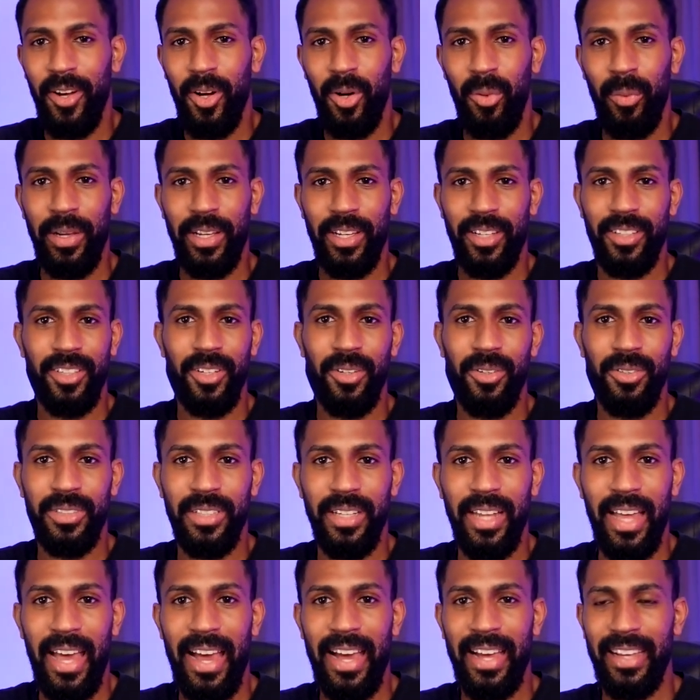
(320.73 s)
We can use it
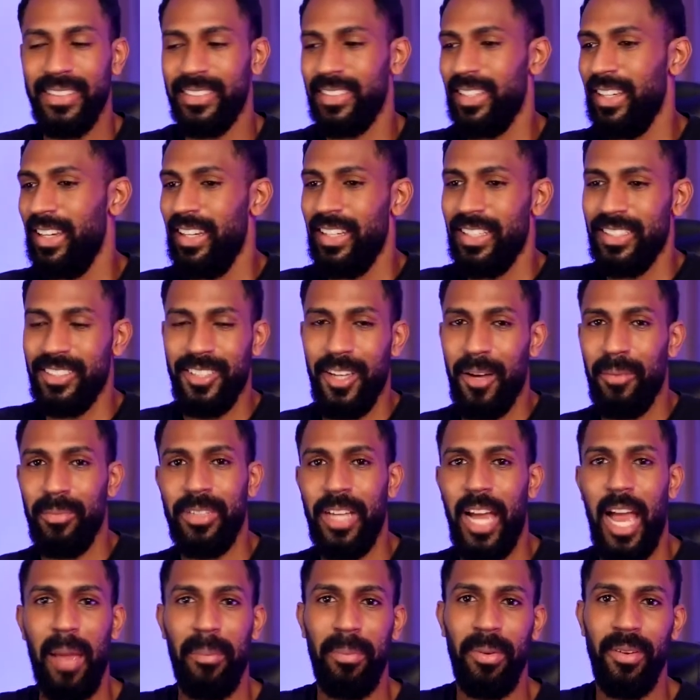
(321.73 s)
as some
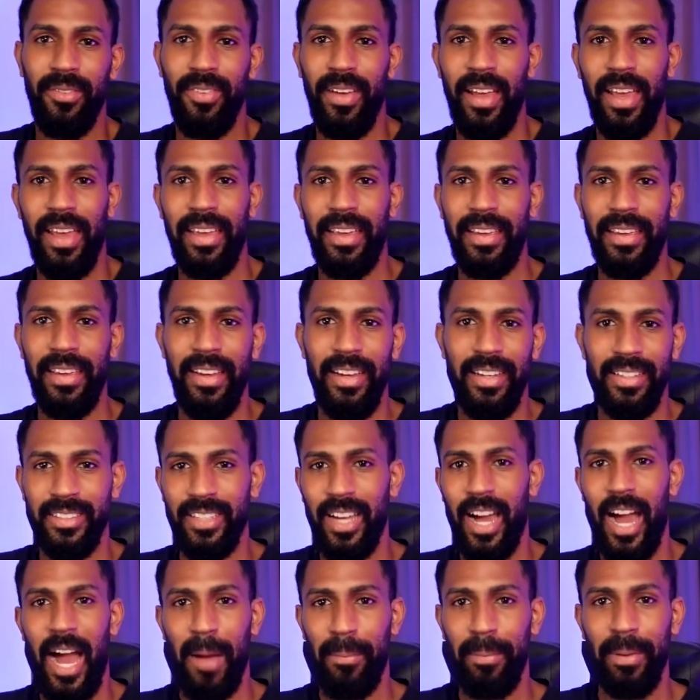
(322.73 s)
type of a
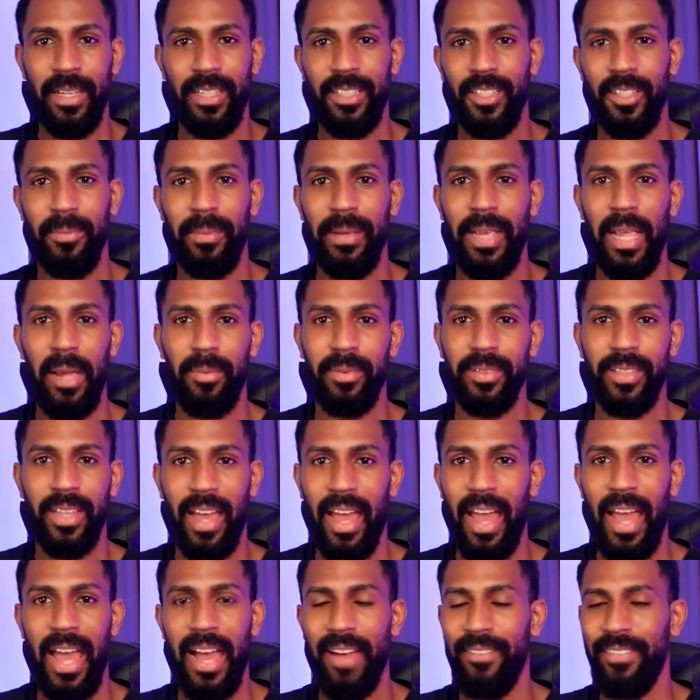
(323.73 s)
topic to be able to
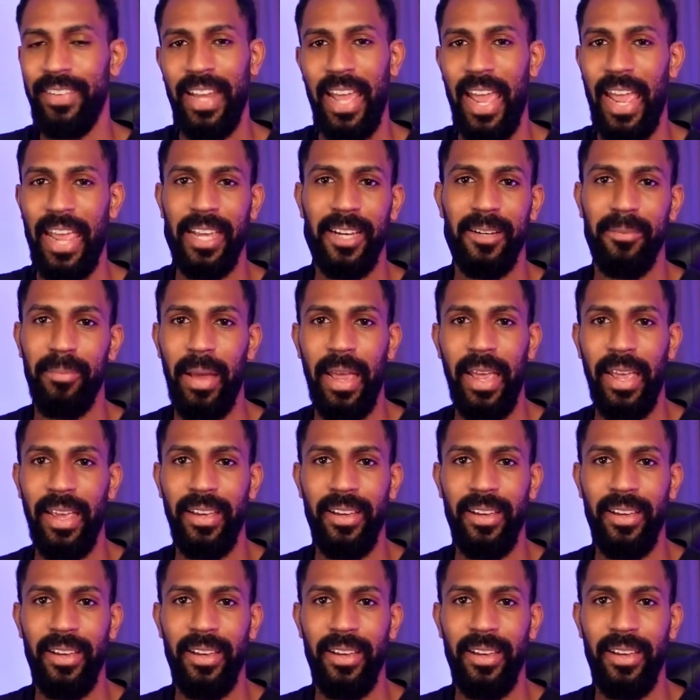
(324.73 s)
have an AMA